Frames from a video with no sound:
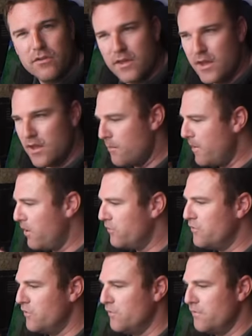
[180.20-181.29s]
the
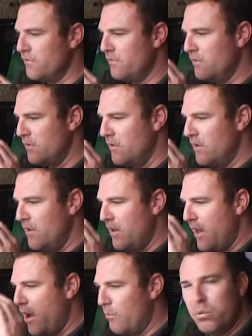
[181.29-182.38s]
amount of
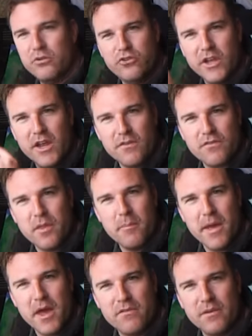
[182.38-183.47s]
output you get from the
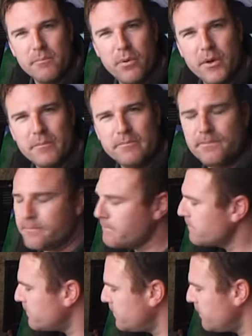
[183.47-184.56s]
amount of input.
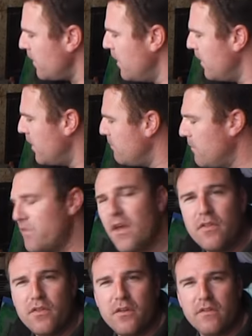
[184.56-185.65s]
But the
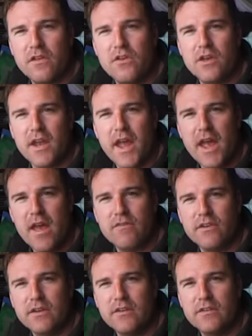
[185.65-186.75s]
other thing that you can
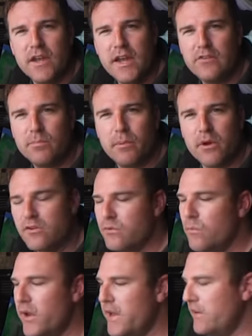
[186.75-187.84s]
have is expose.
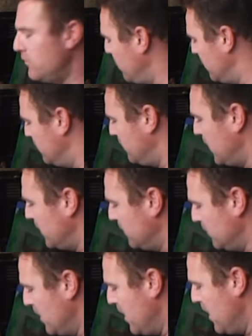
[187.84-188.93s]
And what expose
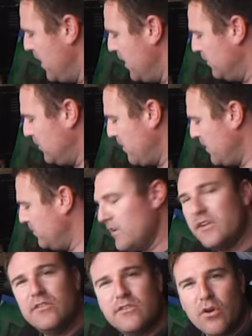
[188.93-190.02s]
does is it
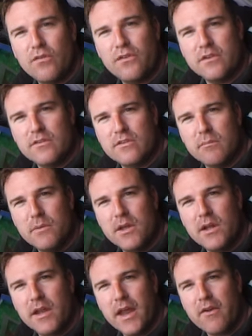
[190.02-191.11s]
basically softens the
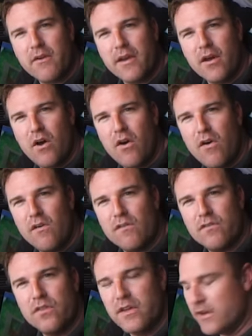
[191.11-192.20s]
middle area of
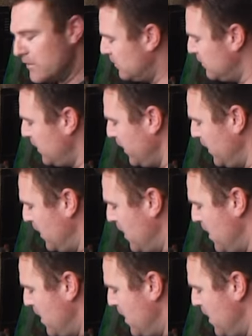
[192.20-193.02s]
the stick.